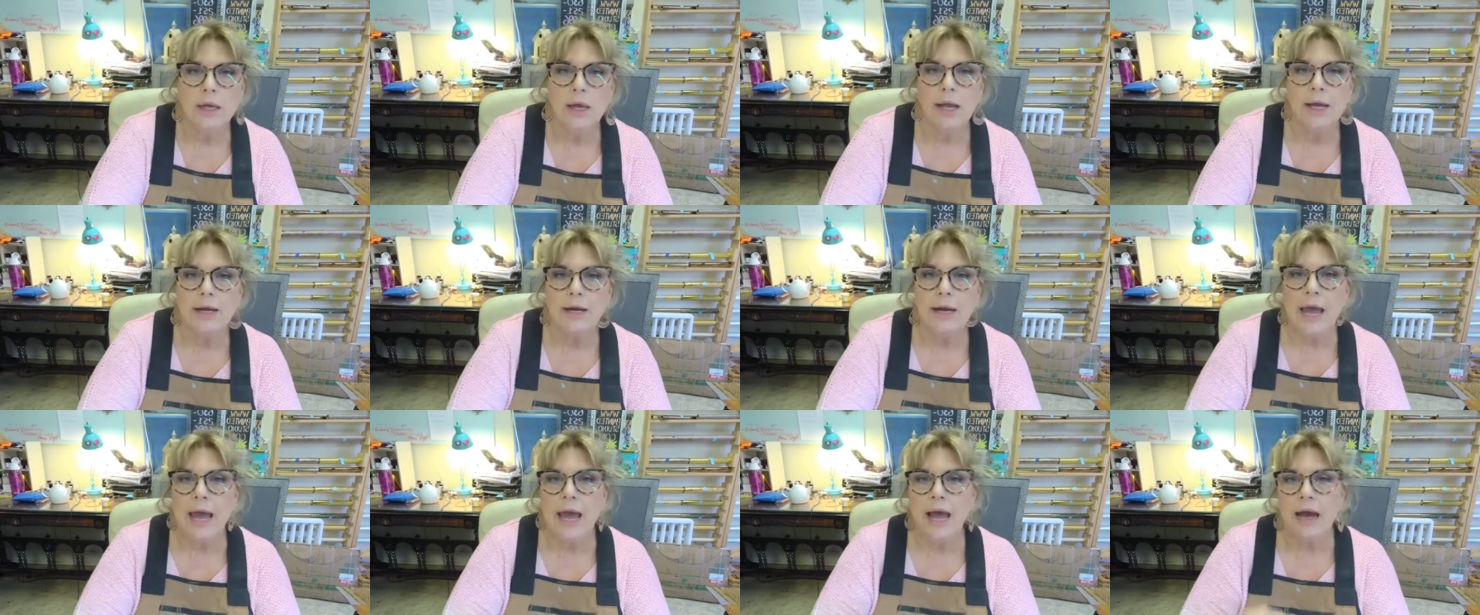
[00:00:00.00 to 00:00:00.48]

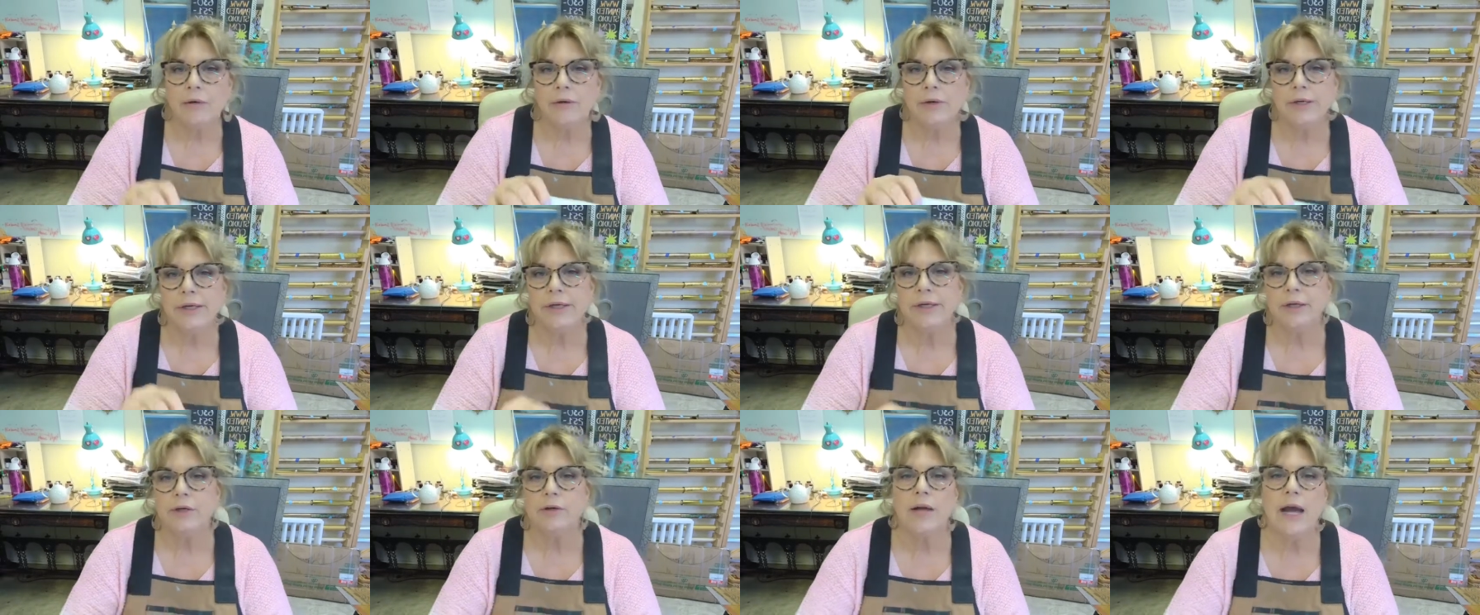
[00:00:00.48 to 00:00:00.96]
and how
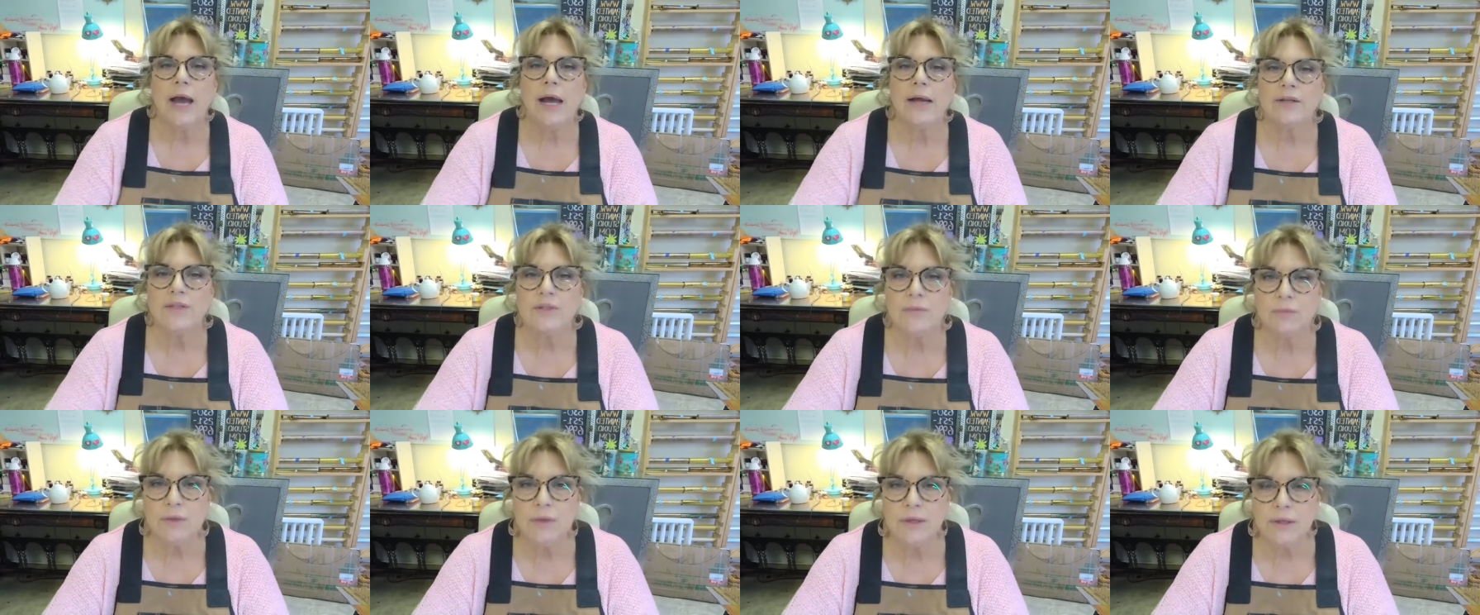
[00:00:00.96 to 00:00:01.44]
it
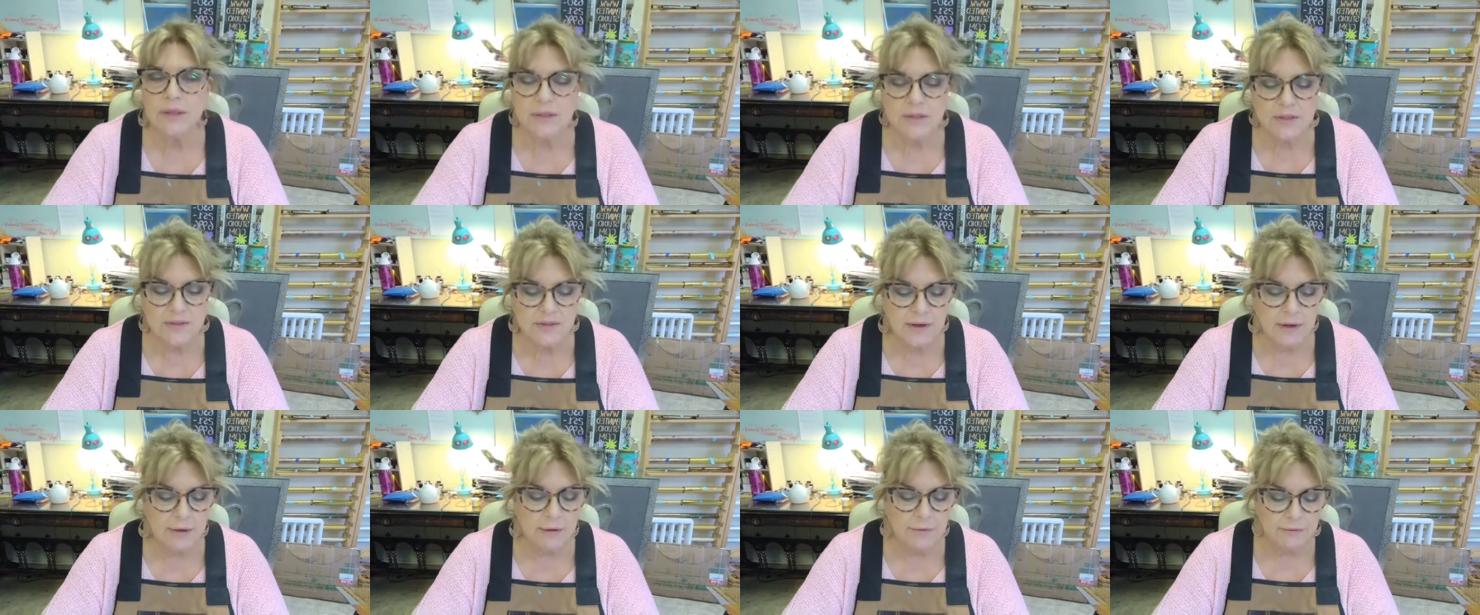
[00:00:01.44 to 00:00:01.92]
interacts with
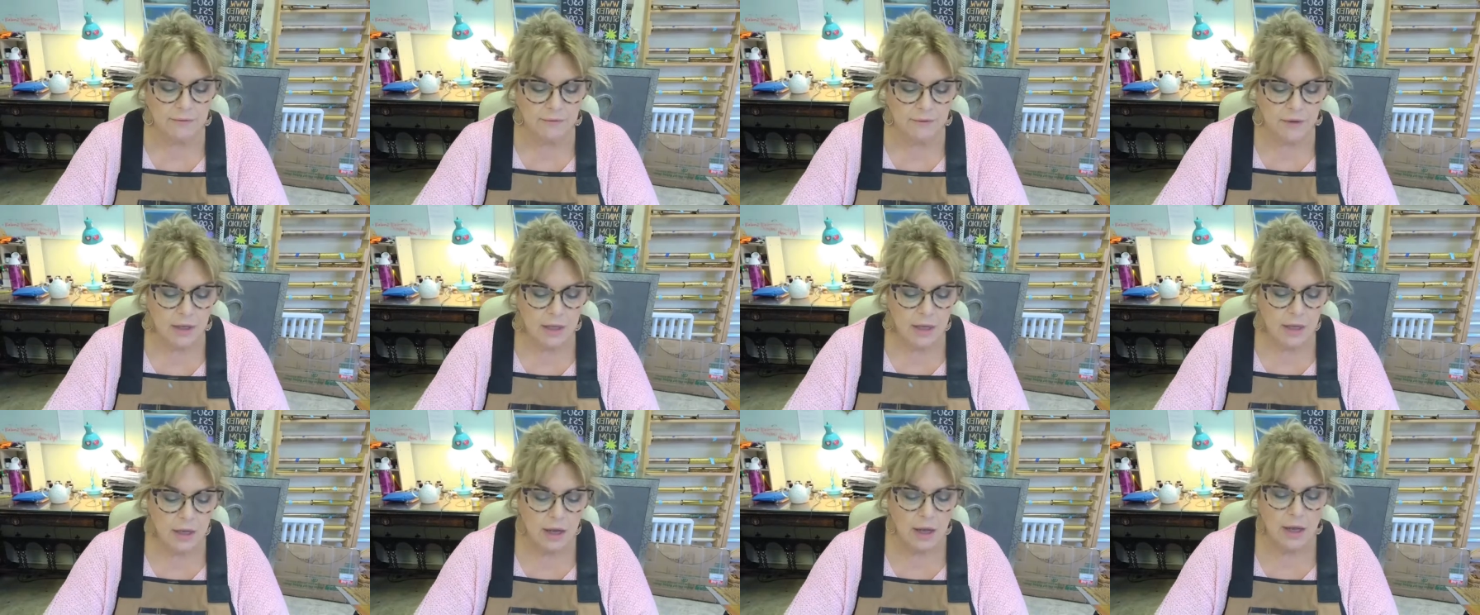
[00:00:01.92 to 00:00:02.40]

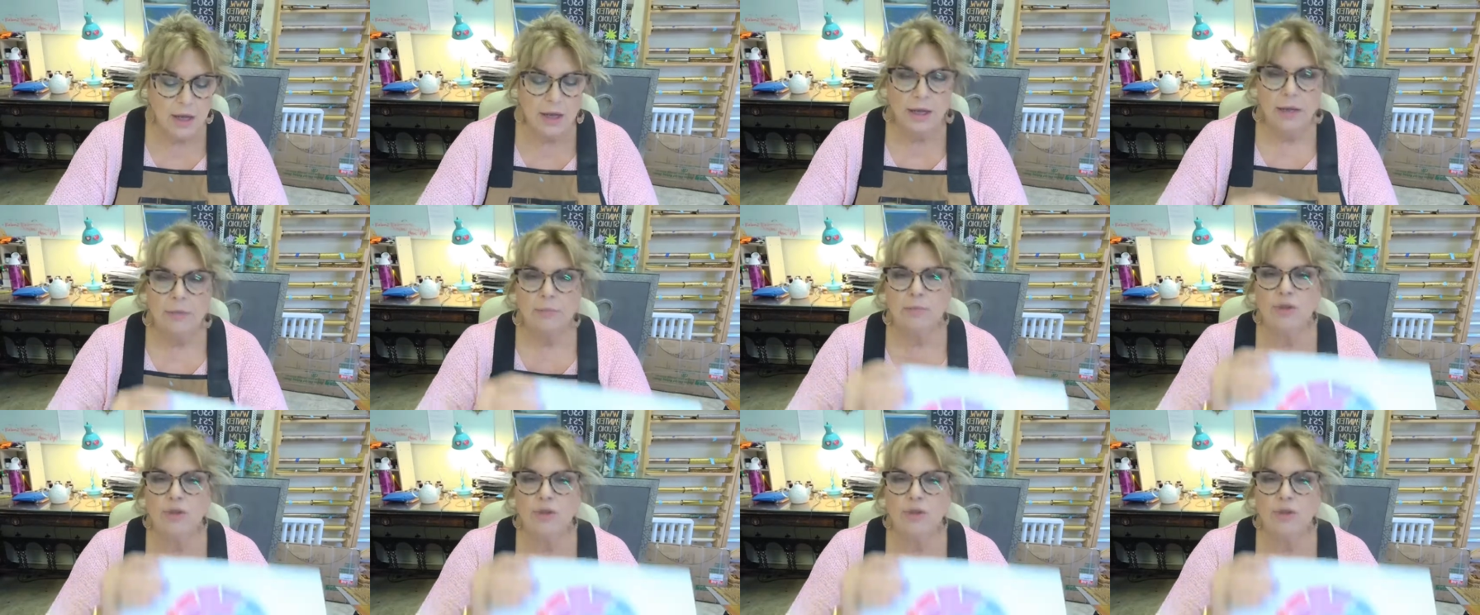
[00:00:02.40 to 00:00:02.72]
itself. I am